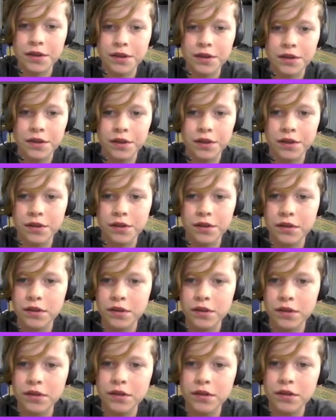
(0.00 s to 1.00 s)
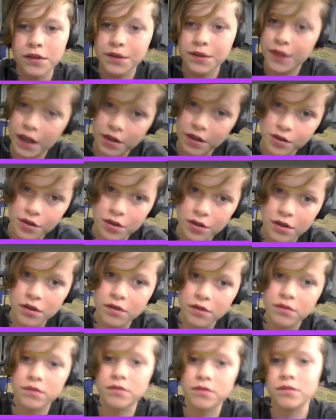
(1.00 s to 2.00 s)
are desert,
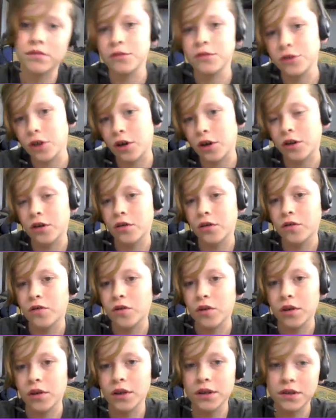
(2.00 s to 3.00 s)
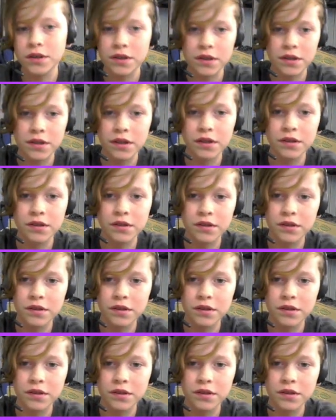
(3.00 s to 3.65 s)
dark oak forest, and